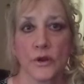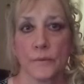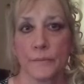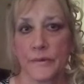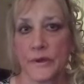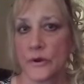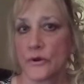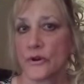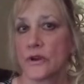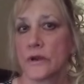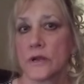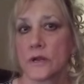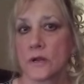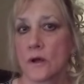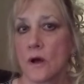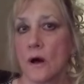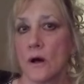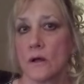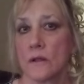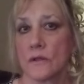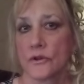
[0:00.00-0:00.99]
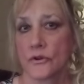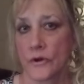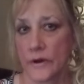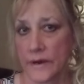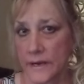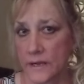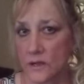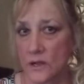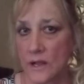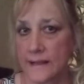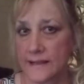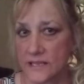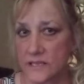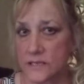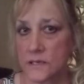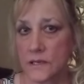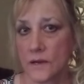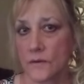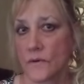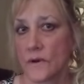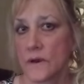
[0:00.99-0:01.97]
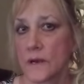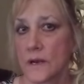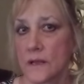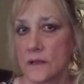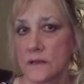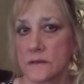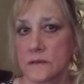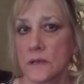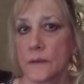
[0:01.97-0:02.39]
in a period called the Great Cleansing right now.